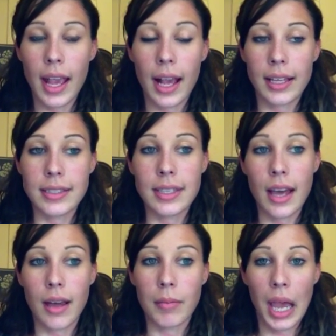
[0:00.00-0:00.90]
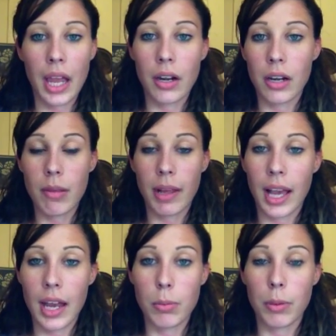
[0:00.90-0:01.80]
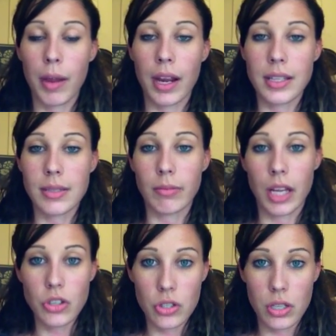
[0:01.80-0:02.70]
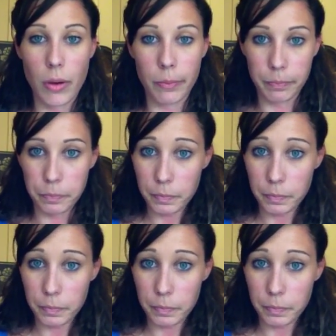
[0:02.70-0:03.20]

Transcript: and I had already been kind of preparing some lunch, so